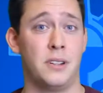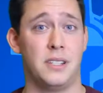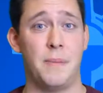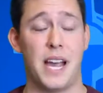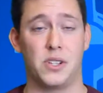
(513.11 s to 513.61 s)

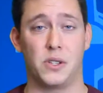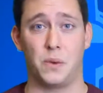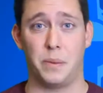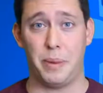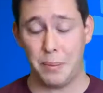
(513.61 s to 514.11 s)
into matches
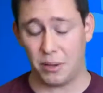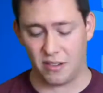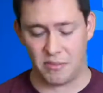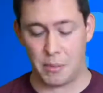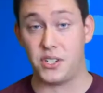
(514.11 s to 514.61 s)
with people
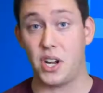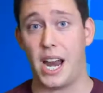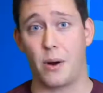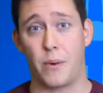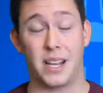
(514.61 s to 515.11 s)
of much
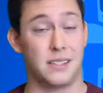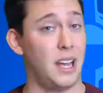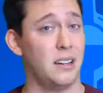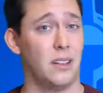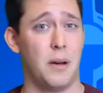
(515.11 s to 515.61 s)
higher ranks
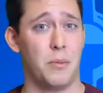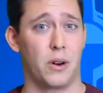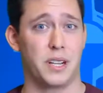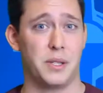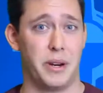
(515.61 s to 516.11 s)
and a lot
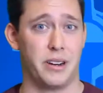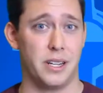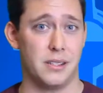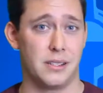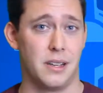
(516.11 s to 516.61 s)
more experience,